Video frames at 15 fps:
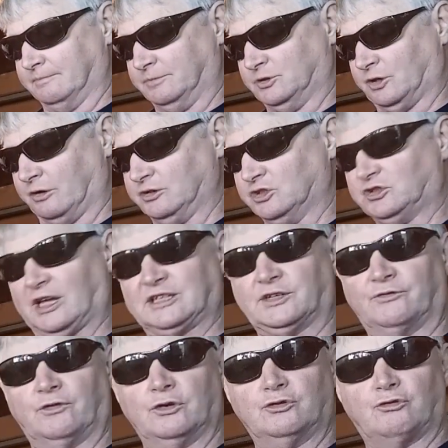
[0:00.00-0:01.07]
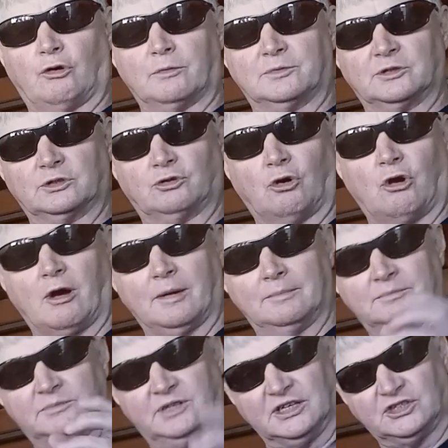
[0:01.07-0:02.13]
So it just takes a few drops at a
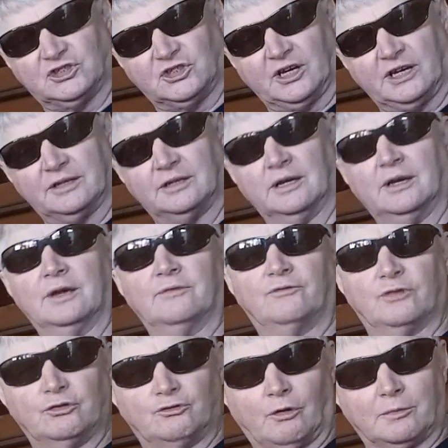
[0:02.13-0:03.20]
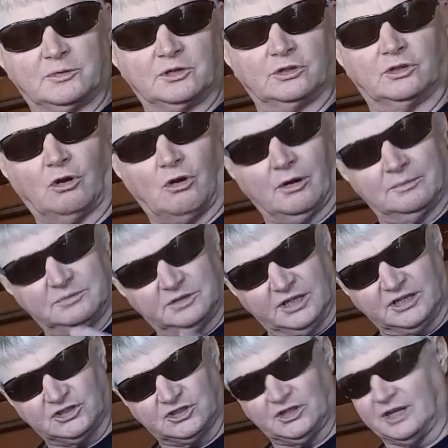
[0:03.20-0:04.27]
time, test it, a few drops at a time,
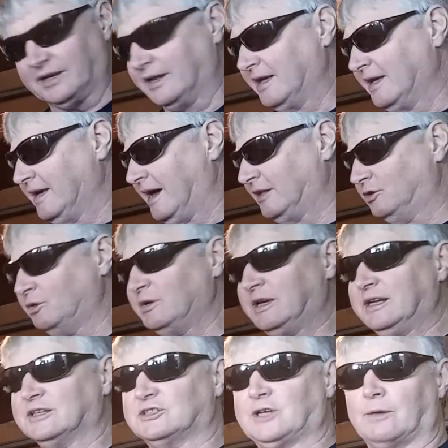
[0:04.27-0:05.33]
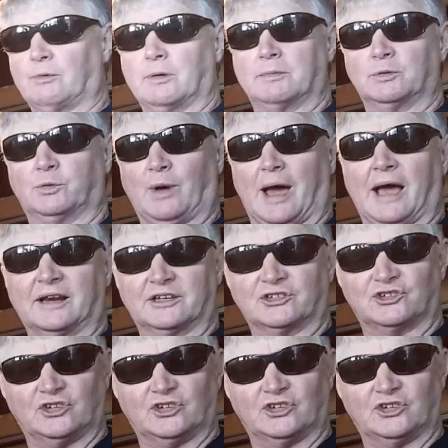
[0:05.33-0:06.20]
test it, until you get it somewhere between under